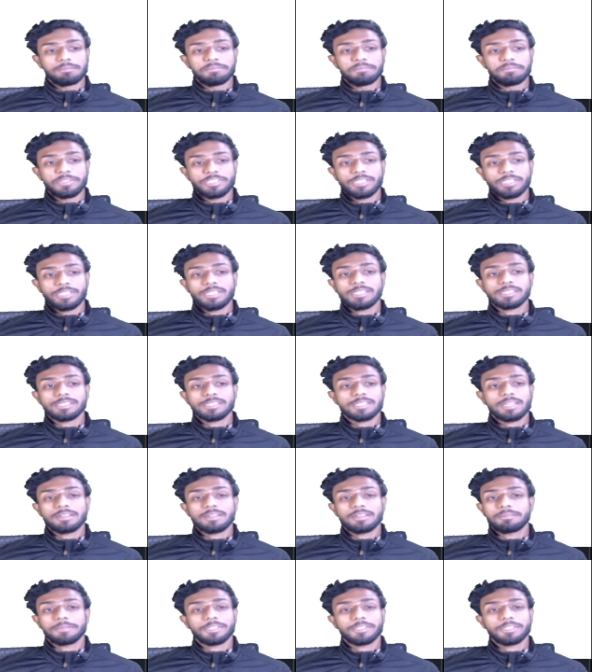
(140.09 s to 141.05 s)
machines
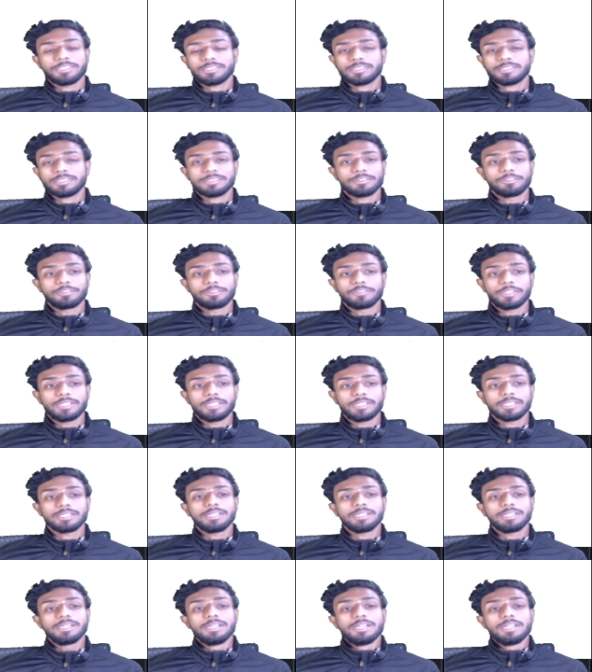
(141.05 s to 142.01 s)
and images over
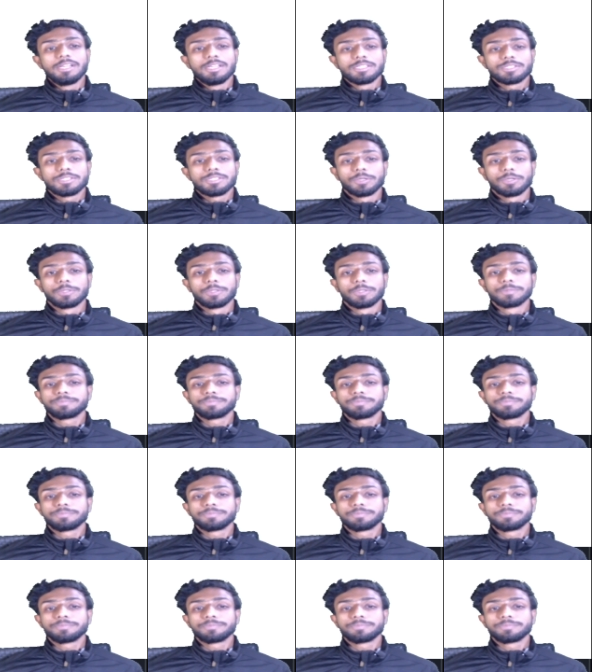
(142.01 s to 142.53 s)
here so